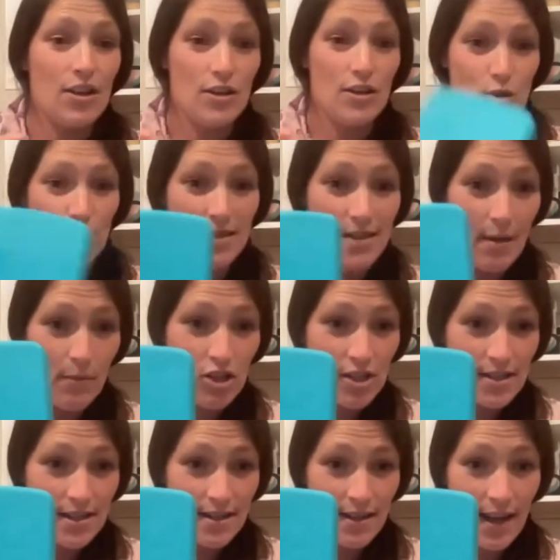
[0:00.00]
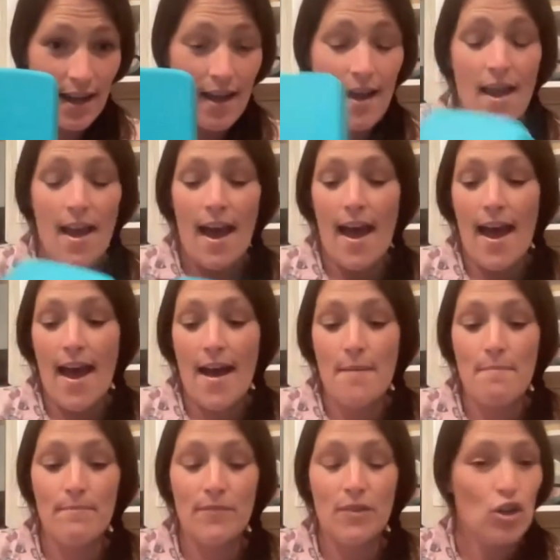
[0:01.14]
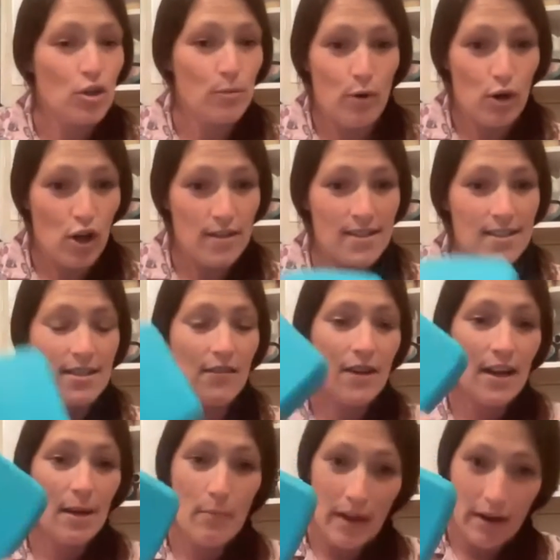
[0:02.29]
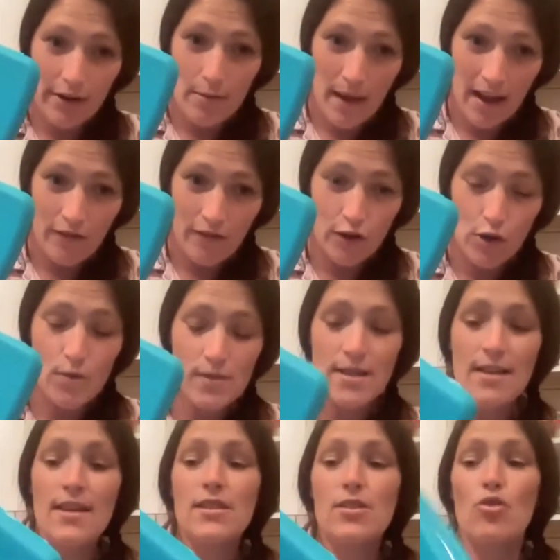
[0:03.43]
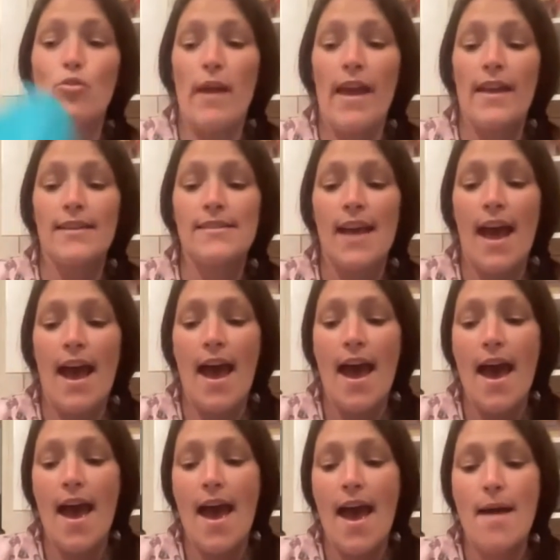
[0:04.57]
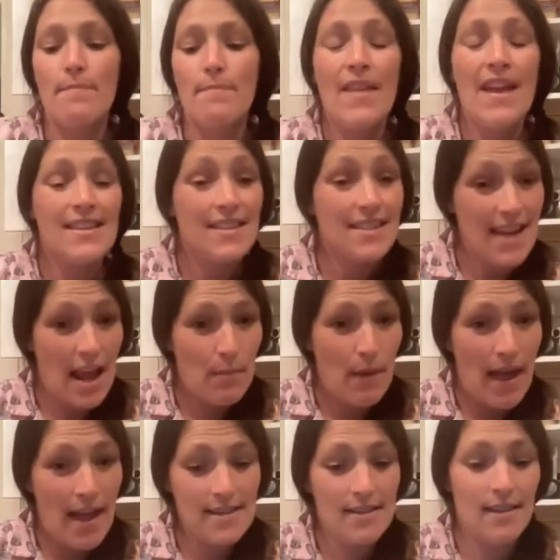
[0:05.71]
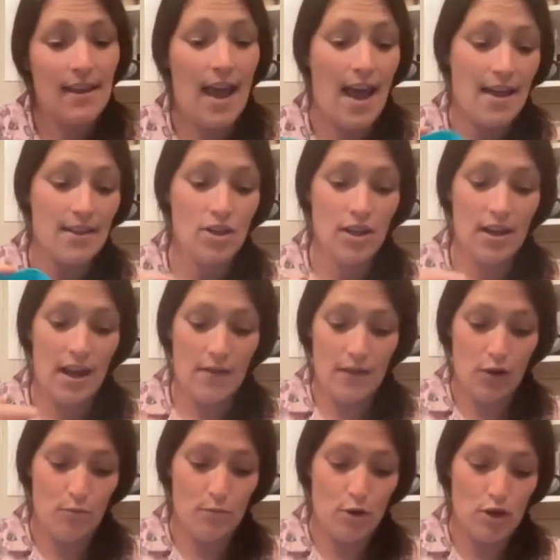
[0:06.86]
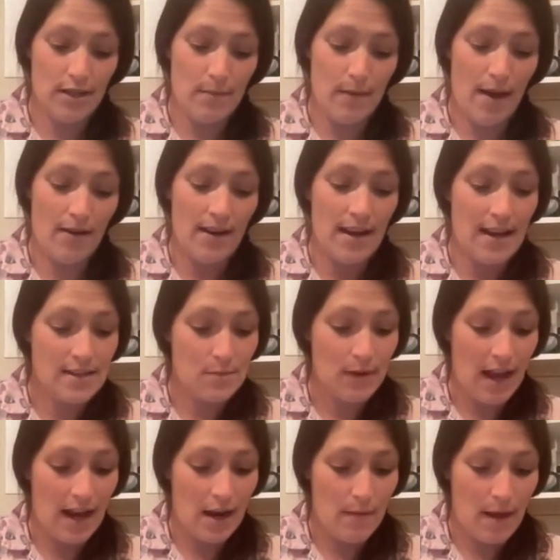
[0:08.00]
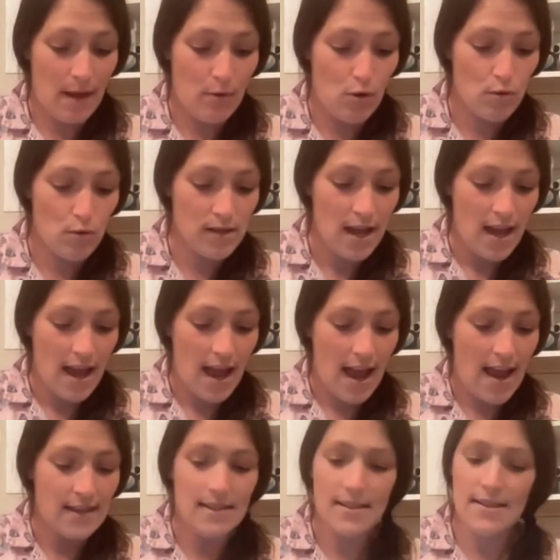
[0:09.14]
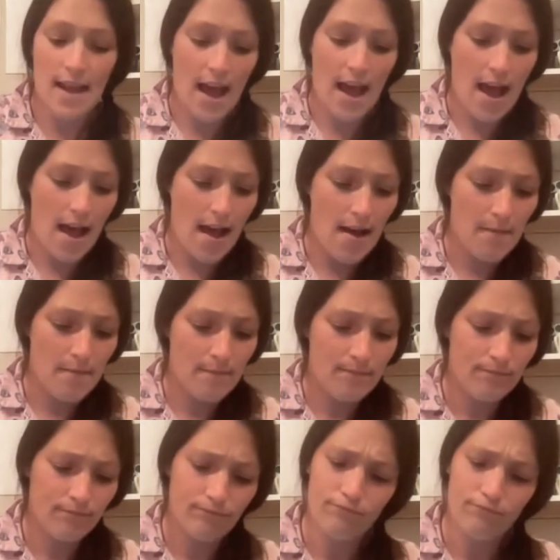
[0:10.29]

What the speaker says: you can put sandwiches in there. You could put lots of stuff in your period pack for girls in their school bags. Snack packs in the car. So you could have a little muesli bar in here, some cut up apples and some